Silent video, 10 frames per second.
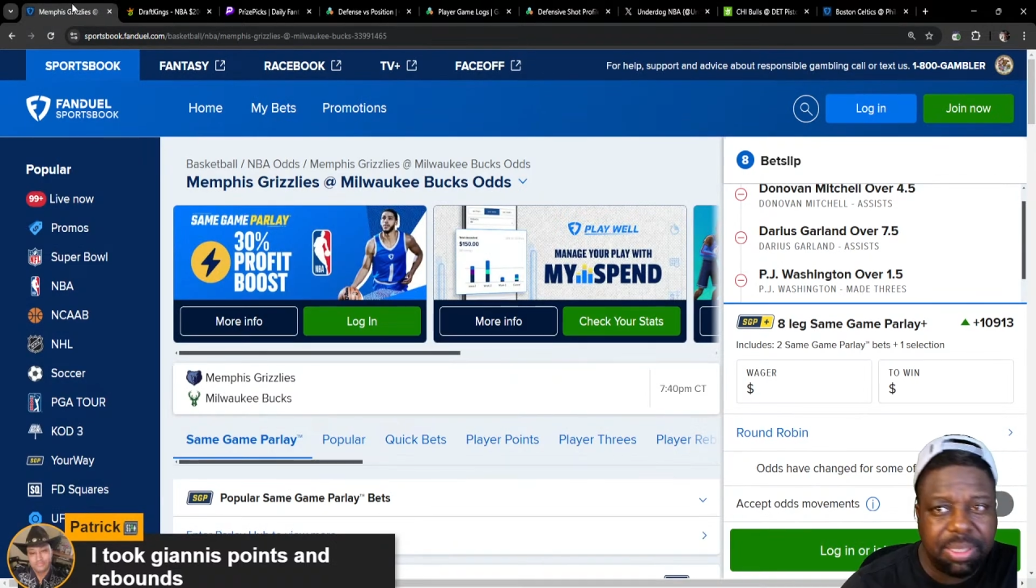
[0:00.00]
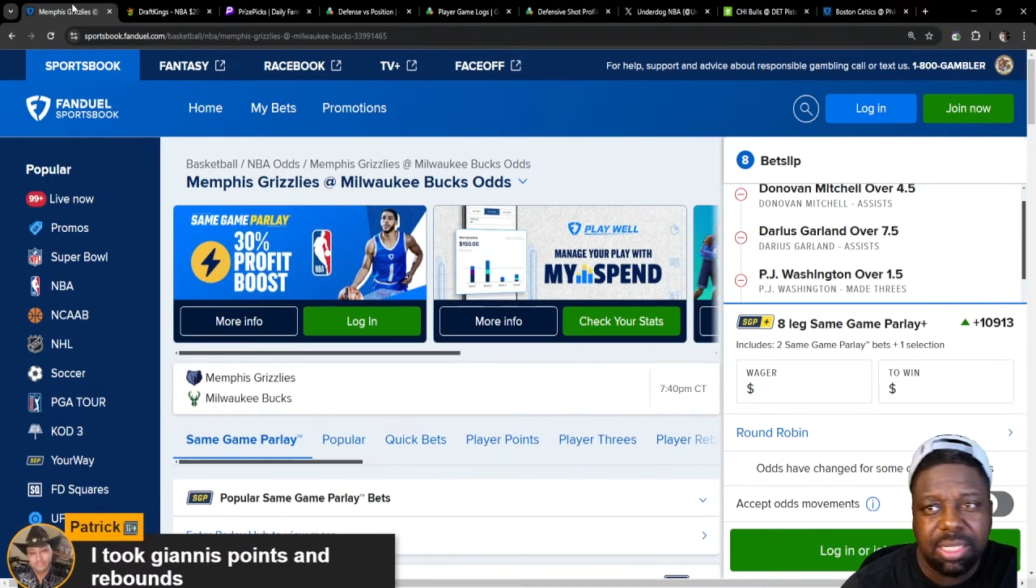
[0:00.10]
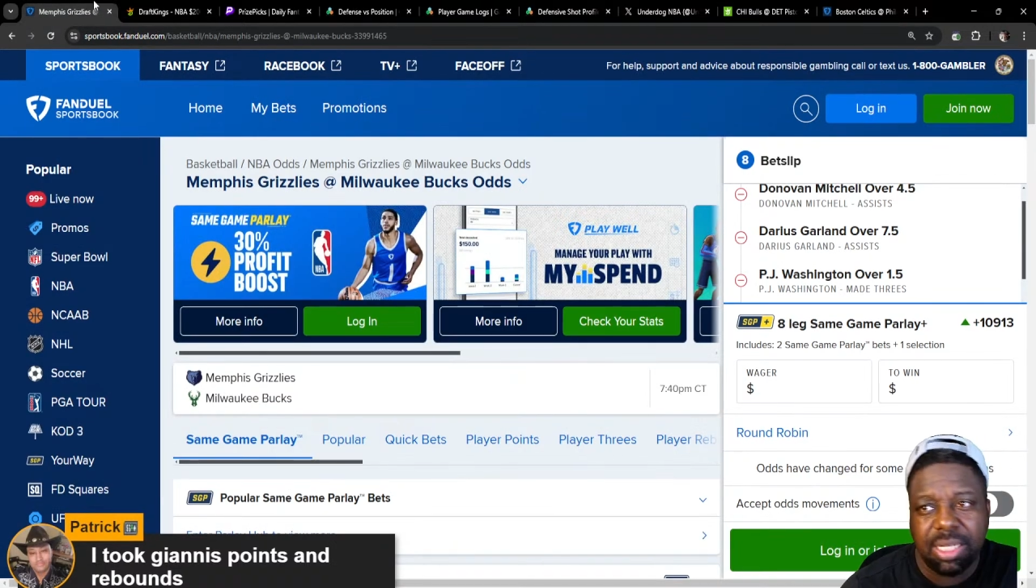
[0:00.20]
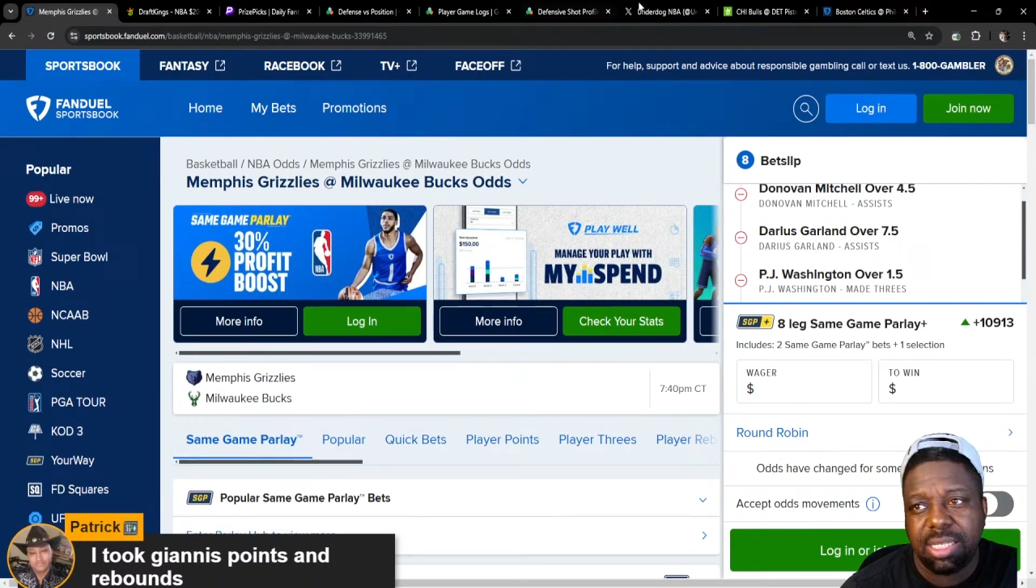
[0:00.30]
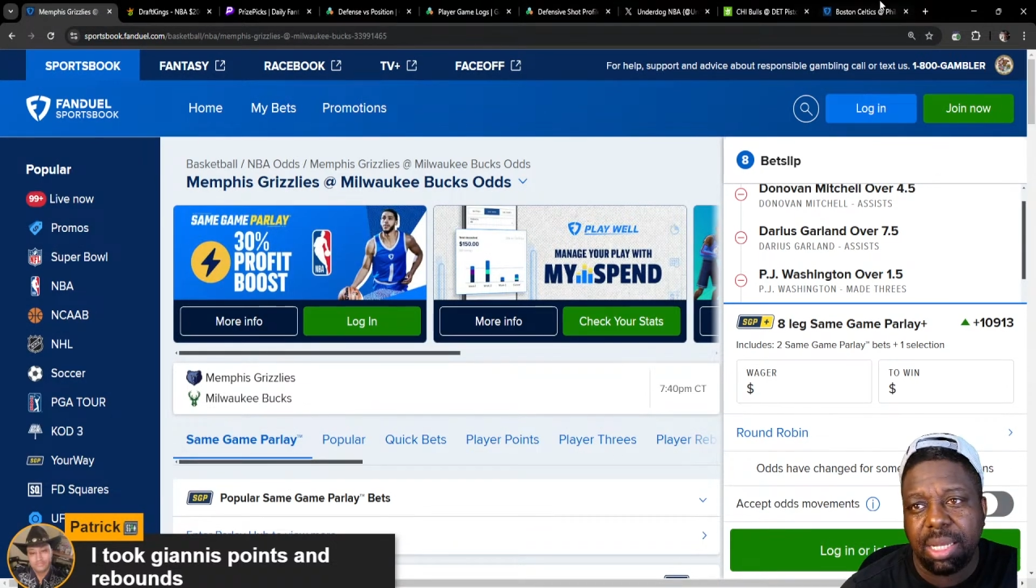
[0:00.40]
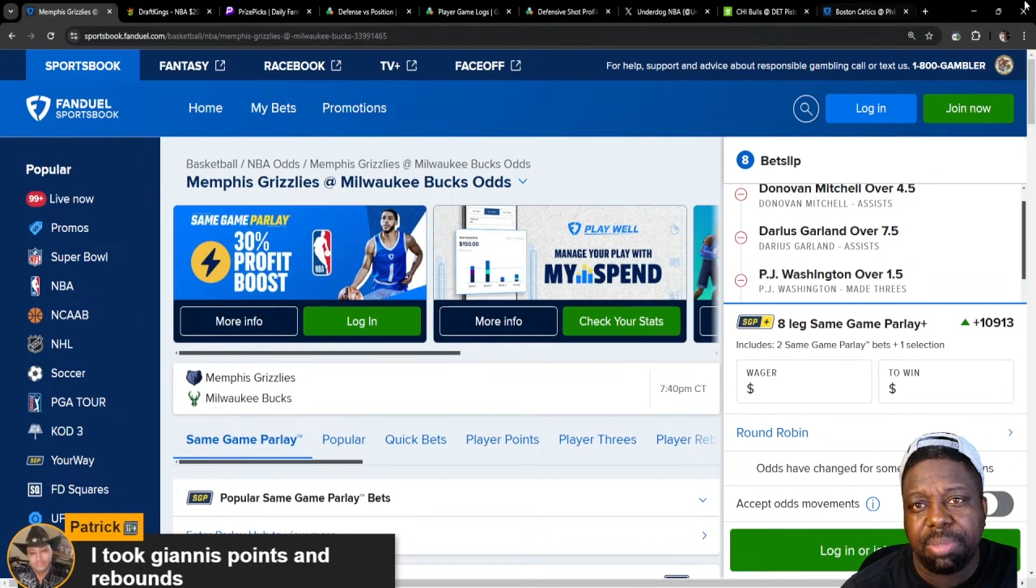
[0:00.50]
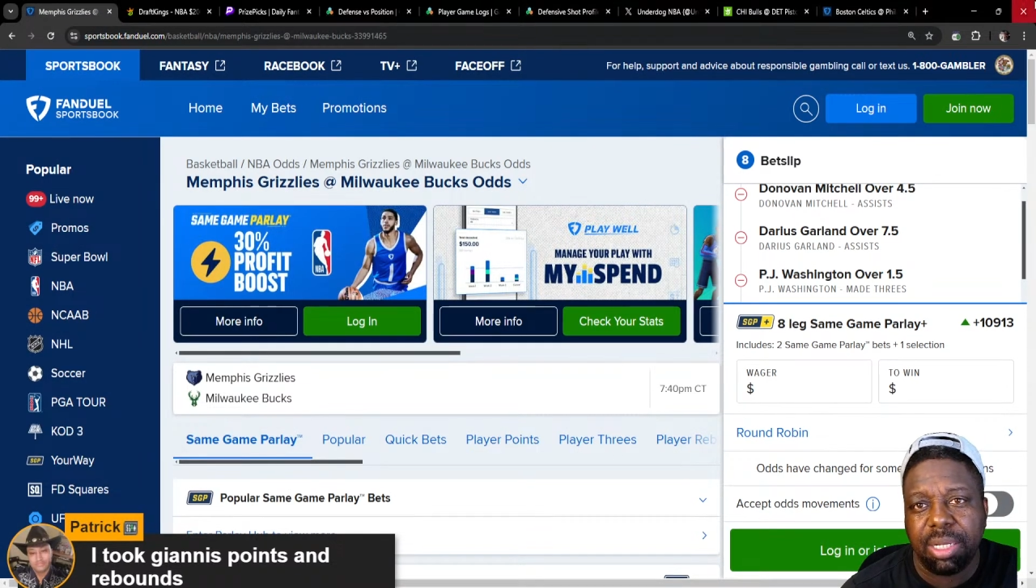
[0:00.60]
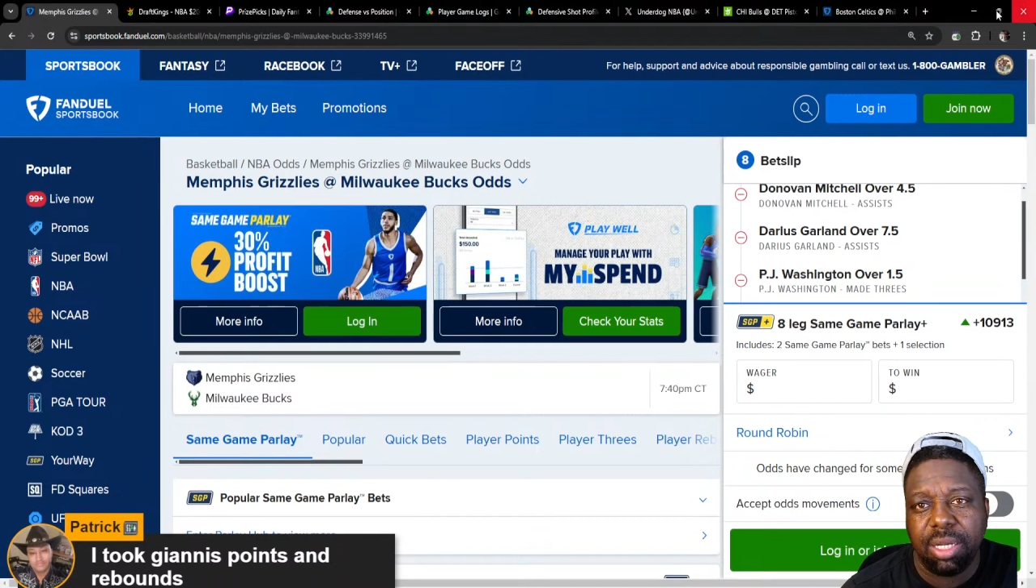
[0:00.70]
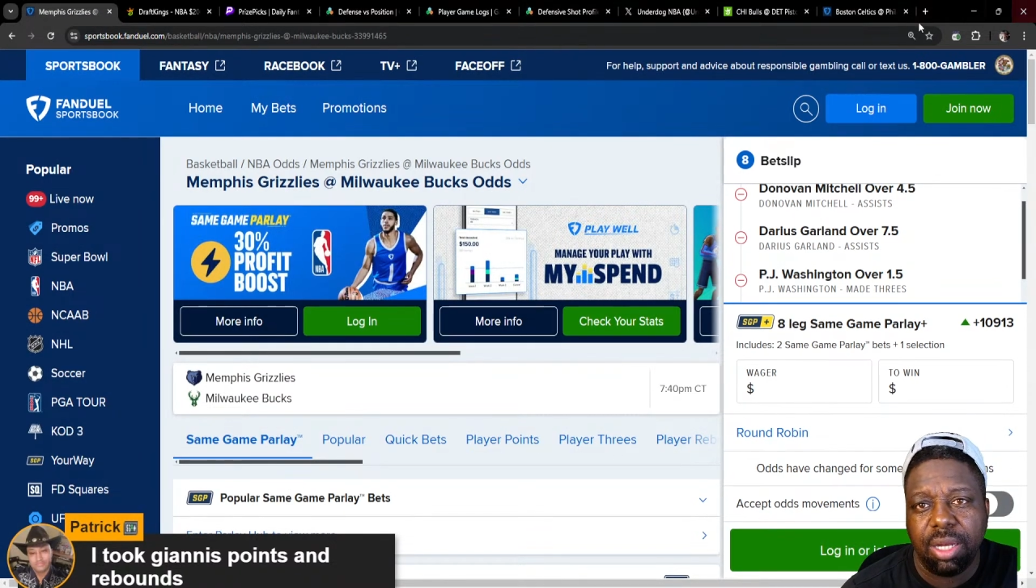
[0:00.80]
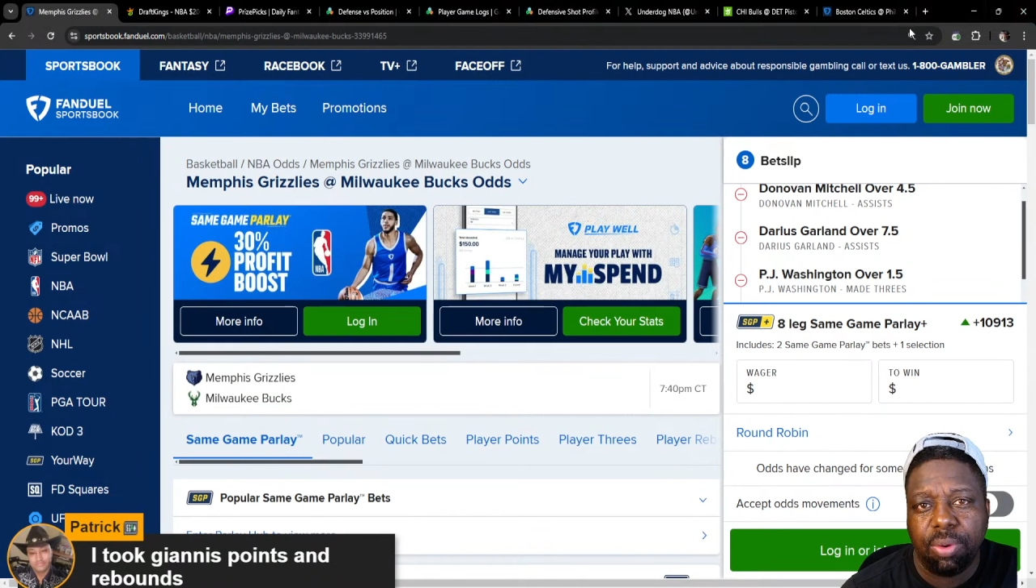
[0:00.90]
me see
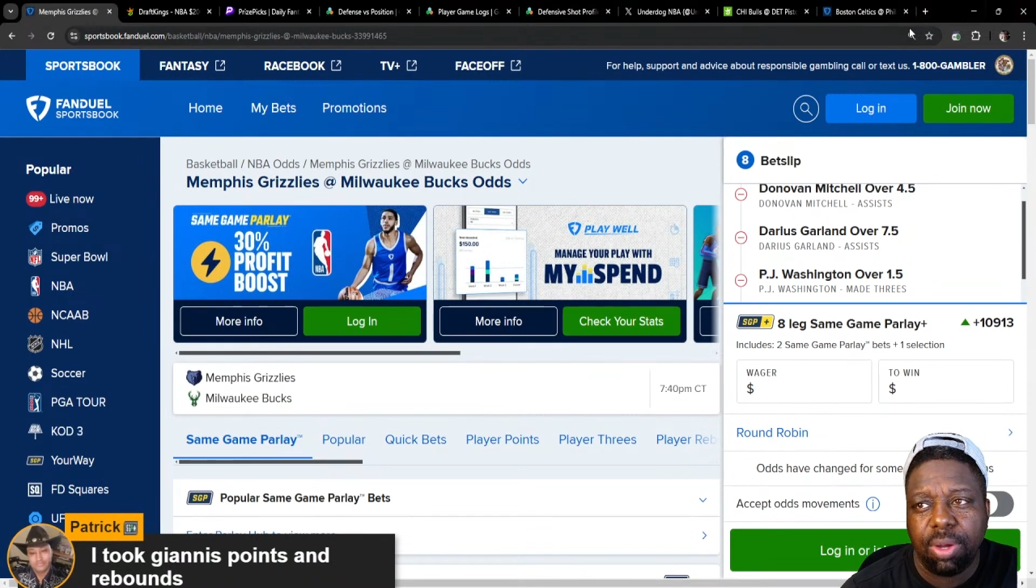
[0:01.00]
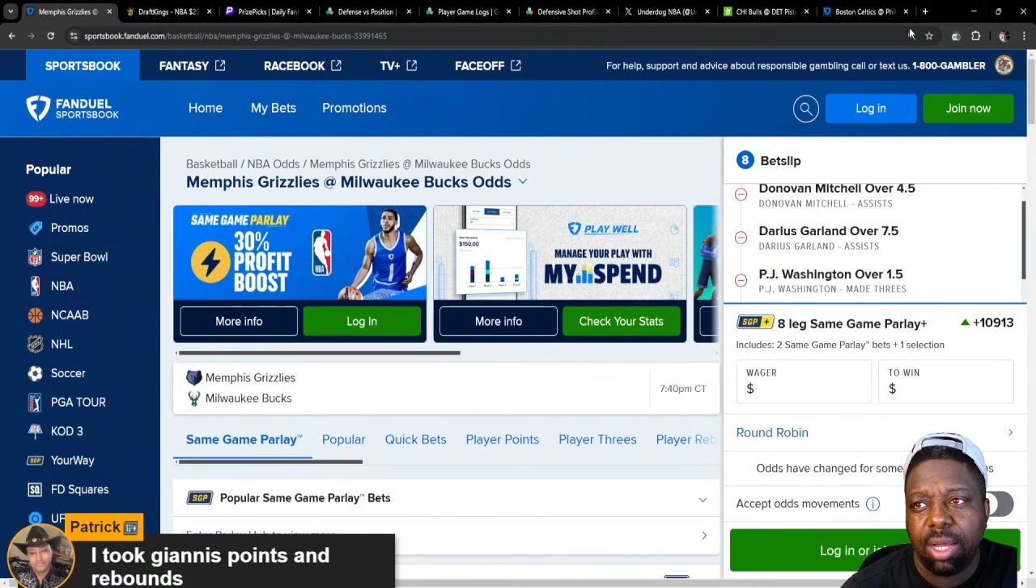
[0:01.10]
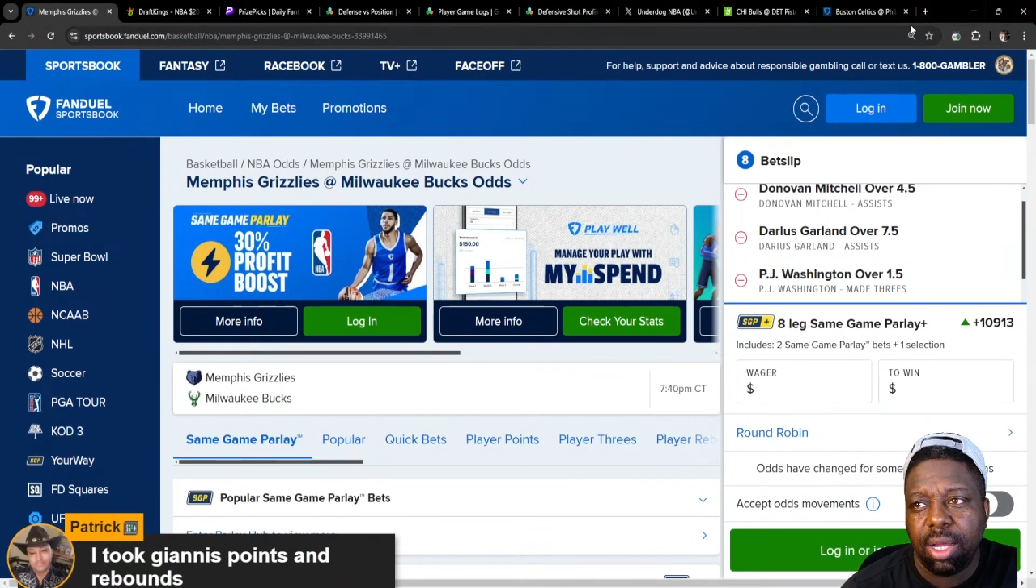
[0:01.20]
something though.